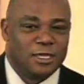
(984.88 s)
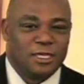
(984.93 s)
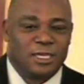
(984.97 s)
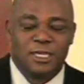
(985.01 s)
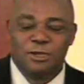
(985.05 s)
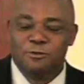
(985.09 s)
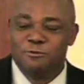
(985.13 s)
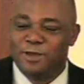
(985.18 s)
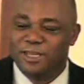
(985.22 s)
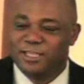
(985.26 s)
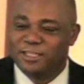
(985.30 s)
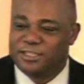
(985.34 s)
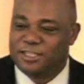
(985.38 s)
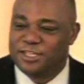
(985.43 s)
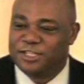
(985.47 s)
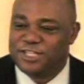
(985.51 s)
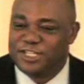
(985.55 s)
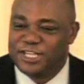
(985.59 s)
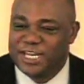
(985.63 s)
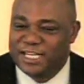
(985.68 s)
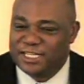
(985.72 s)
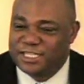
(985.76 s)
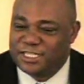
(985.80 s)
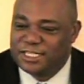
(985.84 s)
He went to
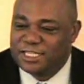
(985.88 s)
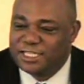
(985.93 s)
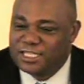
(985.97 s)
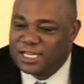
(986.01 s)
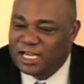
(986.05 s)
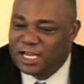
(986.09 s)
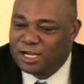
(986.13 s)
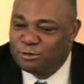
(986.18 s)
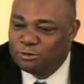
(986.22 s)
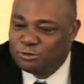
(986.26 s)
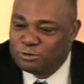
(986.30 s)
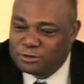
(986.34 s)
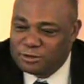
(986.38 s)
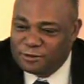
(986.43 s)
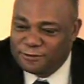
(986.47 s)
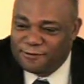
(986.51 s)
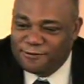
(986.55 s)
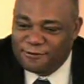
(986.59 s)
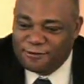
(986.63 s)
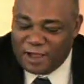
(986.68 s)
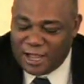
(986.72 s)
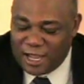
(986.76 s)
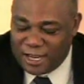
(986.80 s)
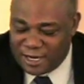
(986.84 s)
Jesse's house to
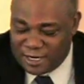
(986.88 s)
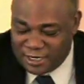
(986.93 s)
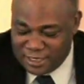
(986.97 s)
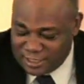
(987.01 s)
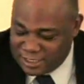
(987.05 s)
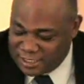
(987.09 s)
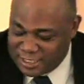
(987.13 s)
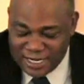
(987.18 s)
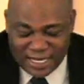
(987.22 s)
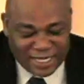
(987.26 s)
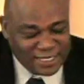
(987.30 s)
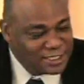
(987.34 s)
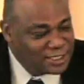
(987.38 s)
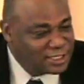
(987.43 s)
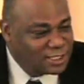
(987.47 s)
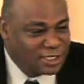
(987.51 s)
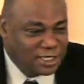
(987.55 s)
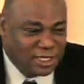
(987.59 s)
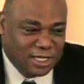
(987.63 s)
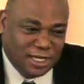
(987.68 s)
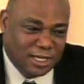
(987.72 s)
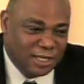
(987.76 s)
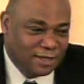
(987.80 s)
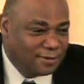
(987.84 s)
find the next
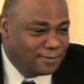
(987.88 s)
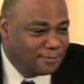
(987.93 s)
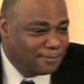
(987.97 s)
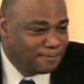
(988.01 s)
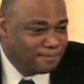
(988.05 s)
king.